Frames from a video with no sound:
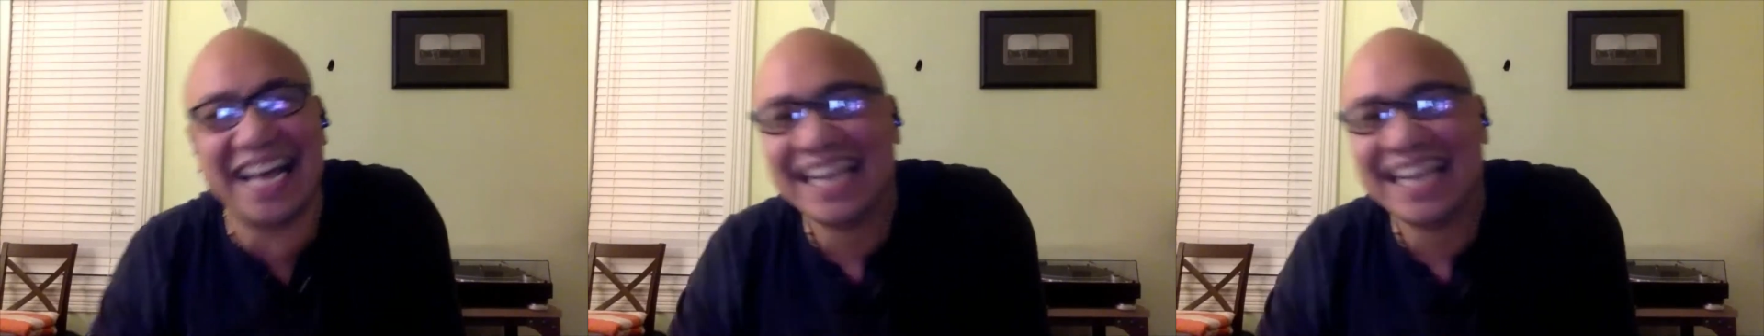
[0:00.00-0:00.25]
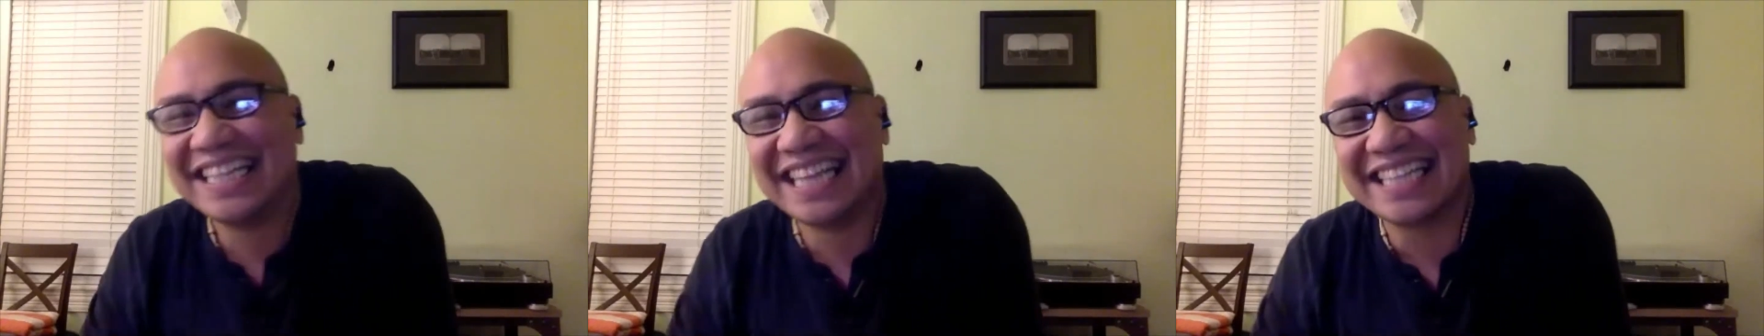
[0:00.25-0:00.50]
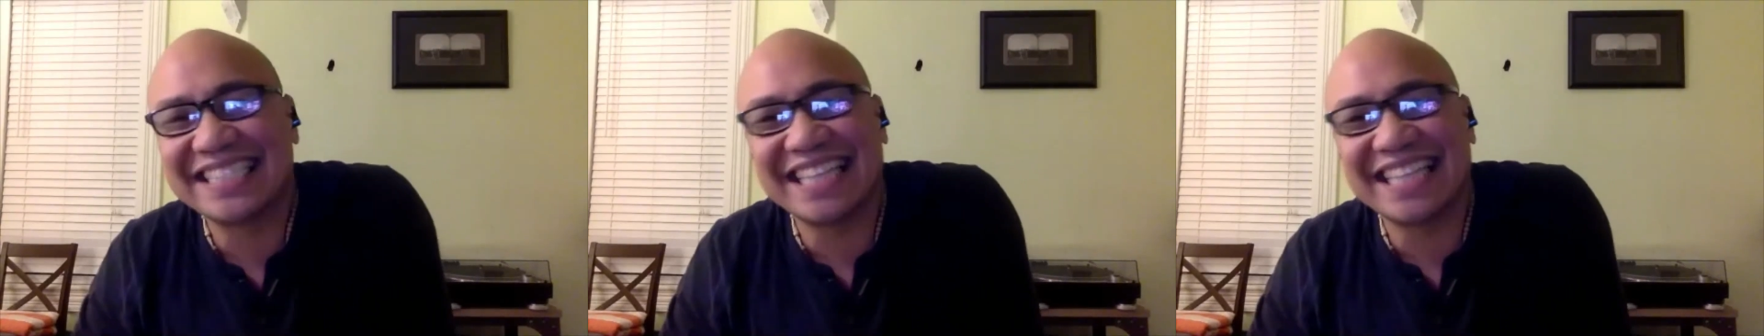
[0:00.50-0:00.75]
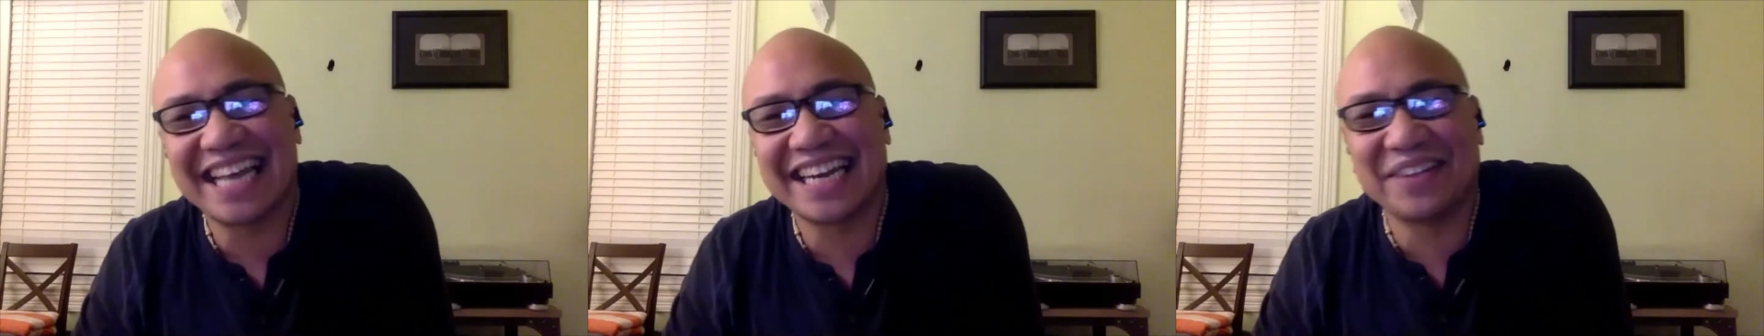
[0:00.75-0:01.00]
That's
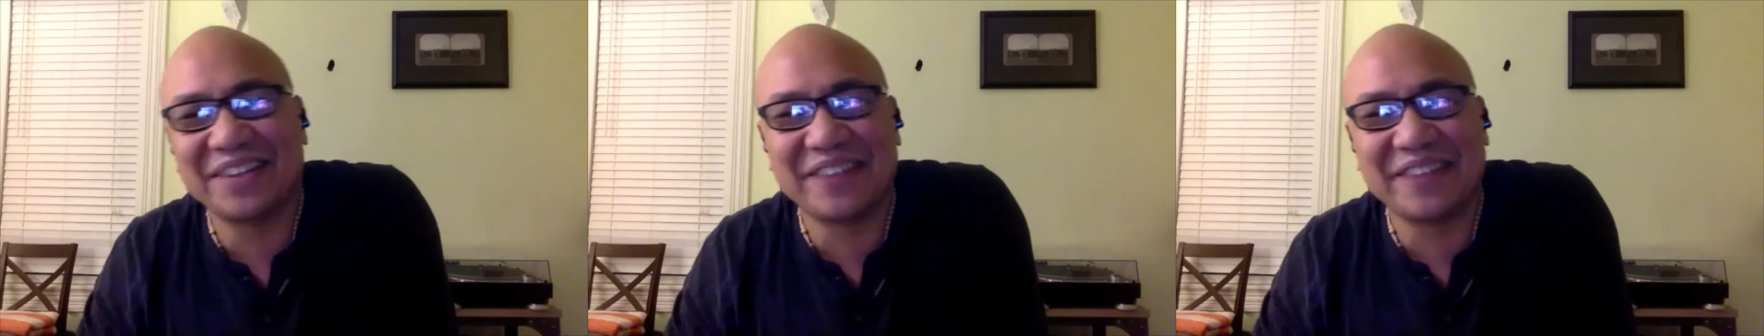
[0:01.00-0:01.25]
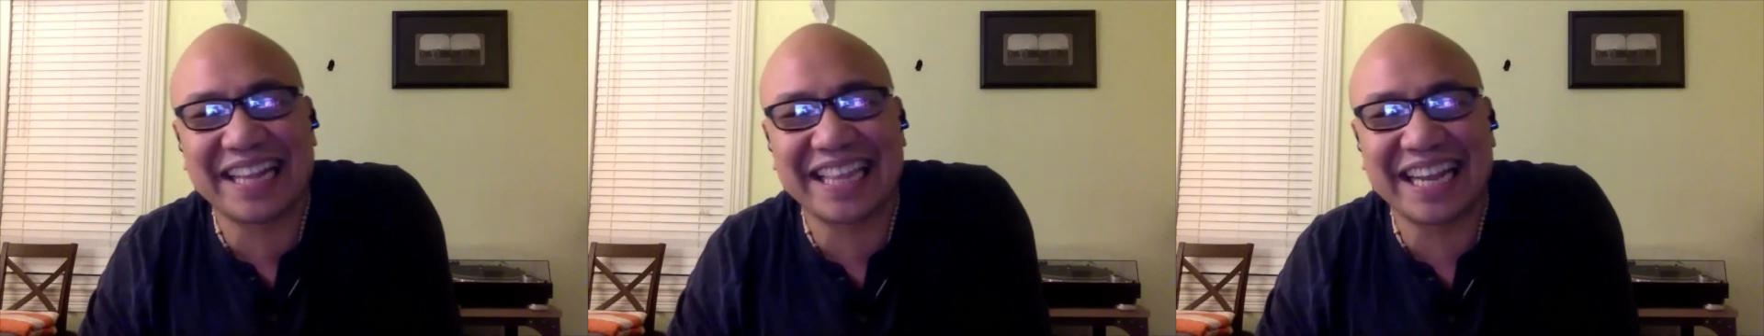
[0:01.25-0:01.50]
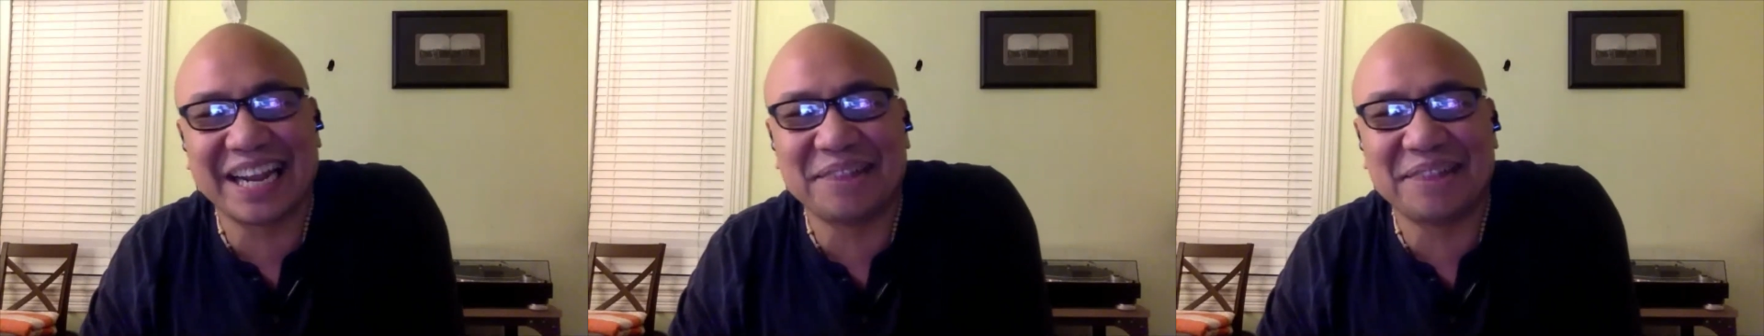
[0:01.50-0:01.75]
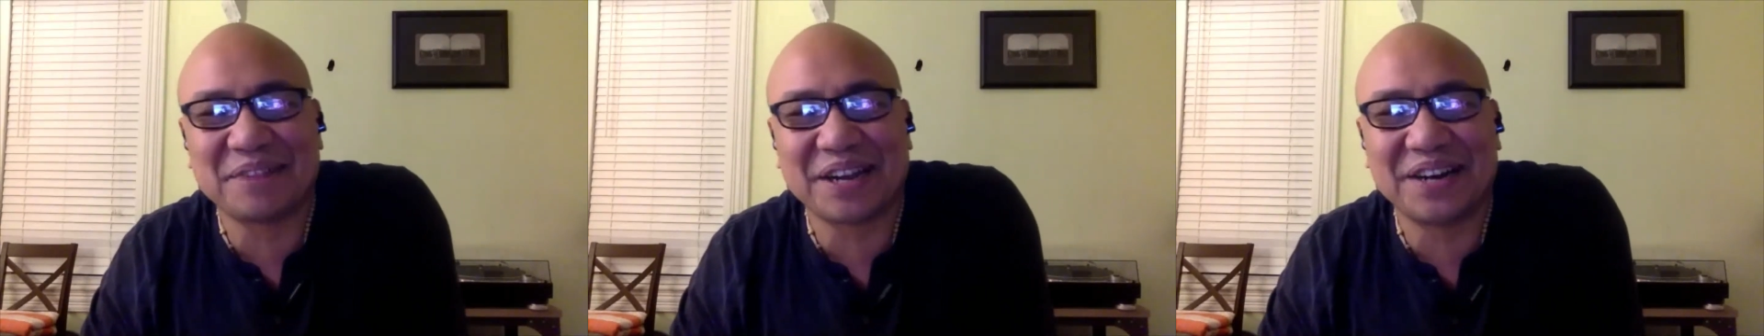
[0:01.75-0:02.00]
not an effect that
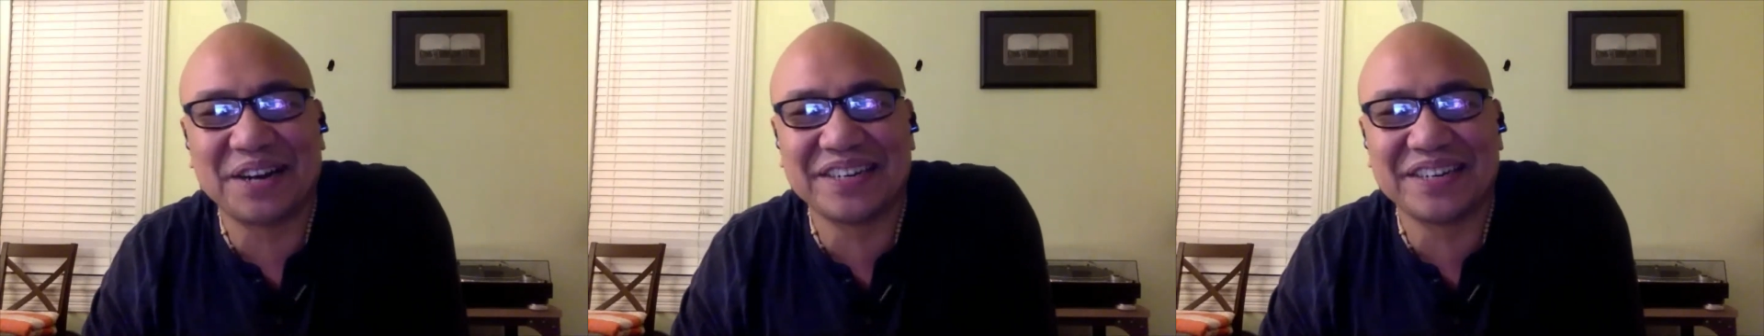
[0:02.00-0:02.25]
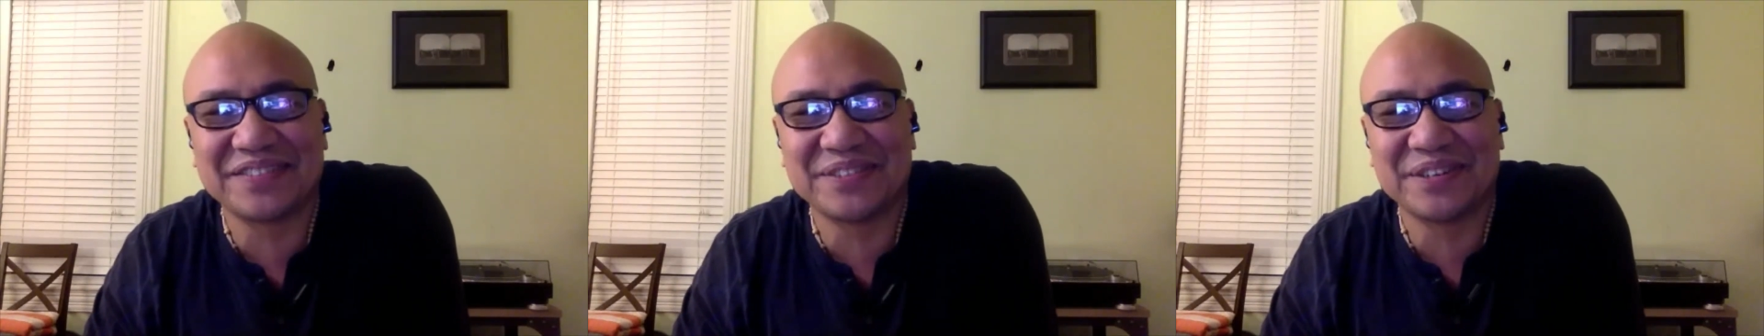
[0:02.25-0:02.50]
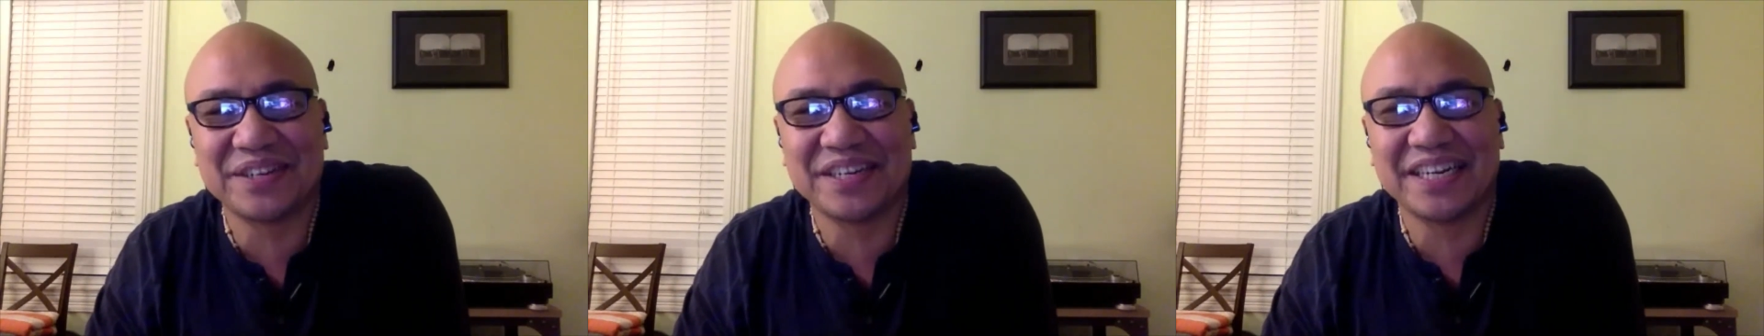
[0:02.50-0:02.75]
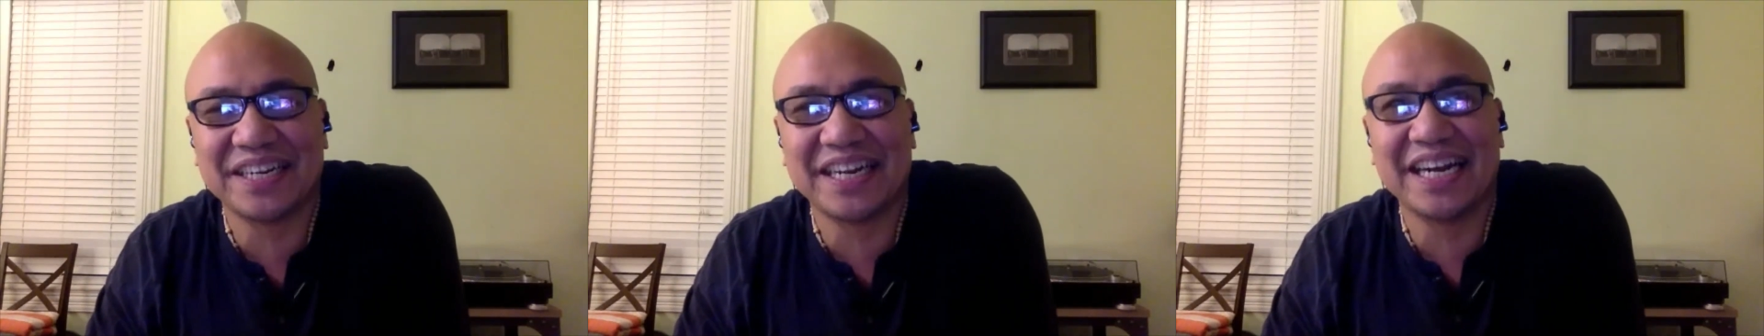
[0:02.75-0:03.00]
I'm going
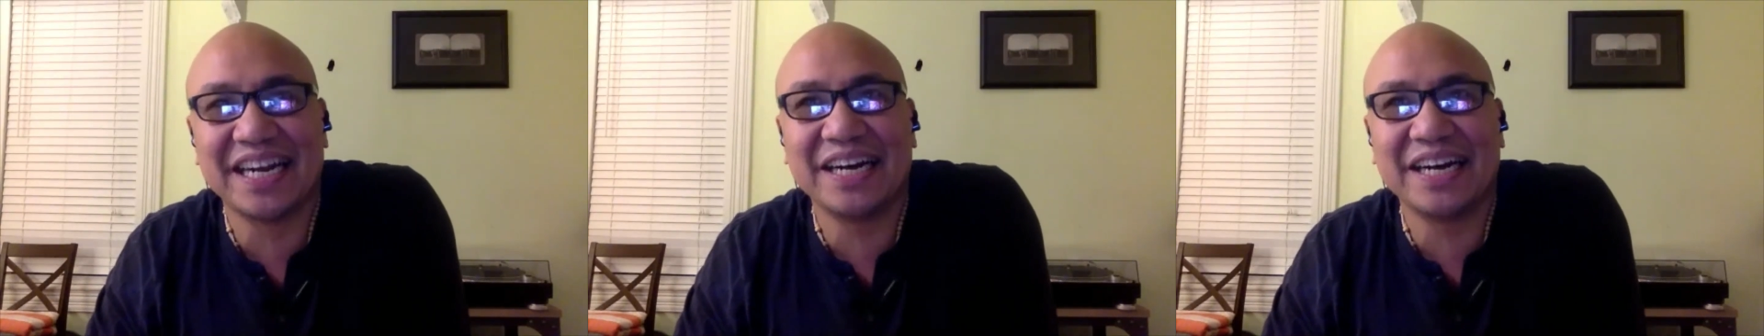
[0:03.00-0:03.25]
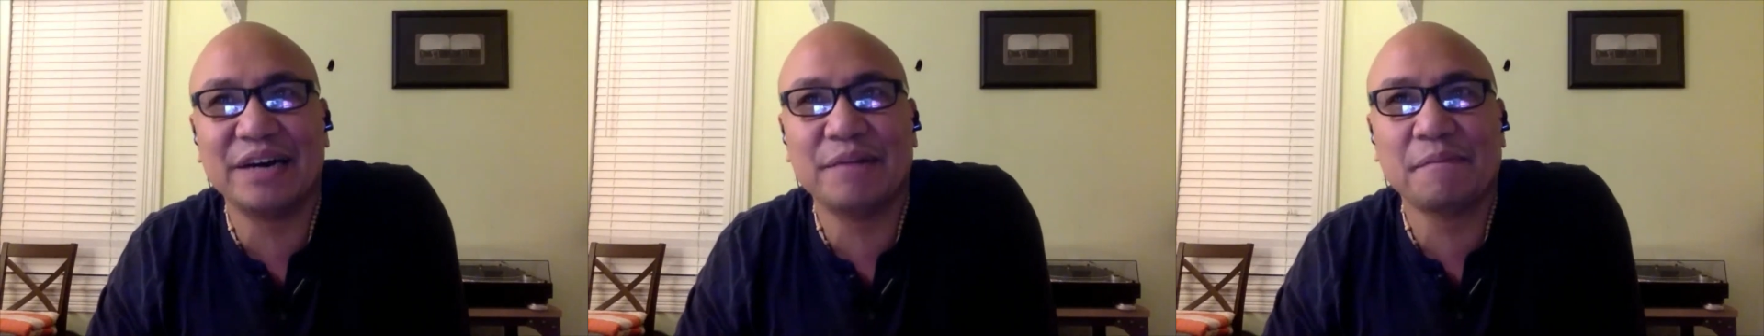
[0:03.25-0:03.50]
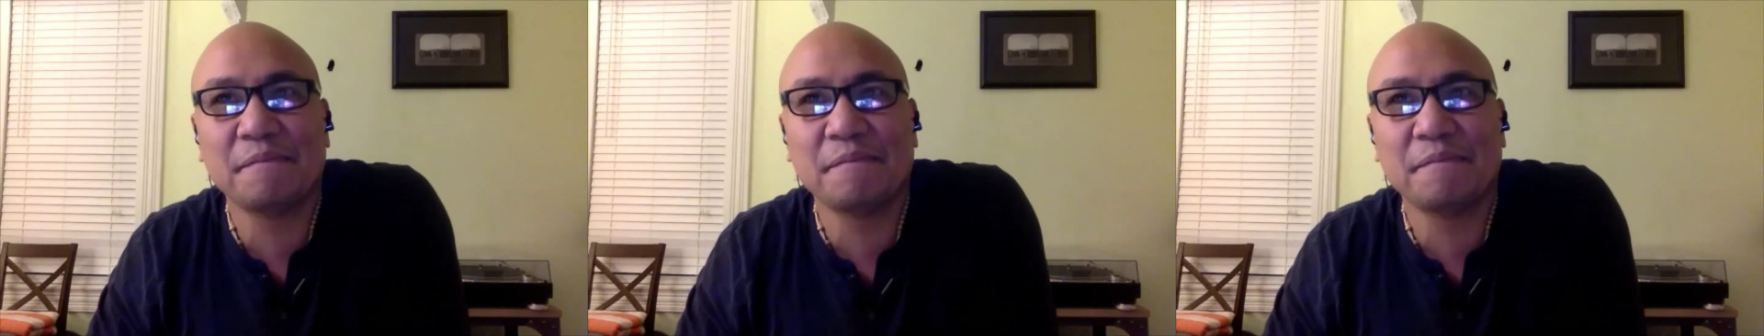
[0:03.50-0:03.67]
for. I